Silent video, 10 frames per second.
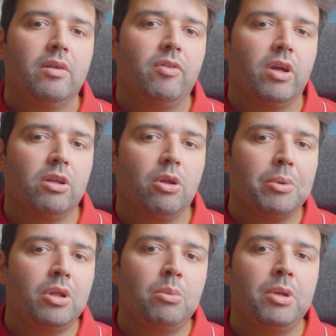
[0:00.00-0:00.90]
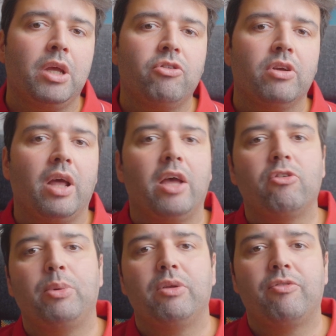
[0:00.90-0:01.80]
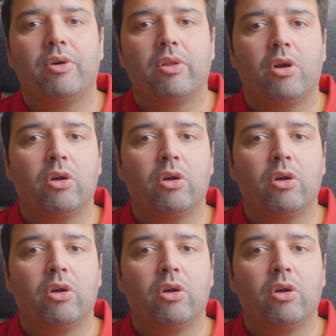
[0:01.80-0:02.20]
The global illumination has been further